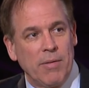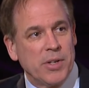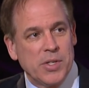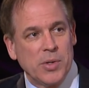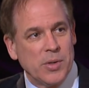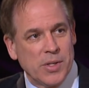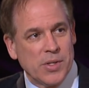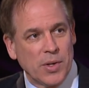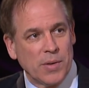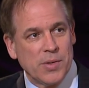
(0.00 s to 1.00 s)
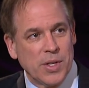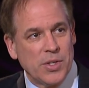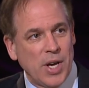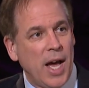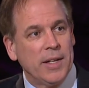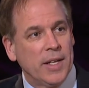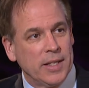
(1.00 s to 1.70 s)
every student deserves a shot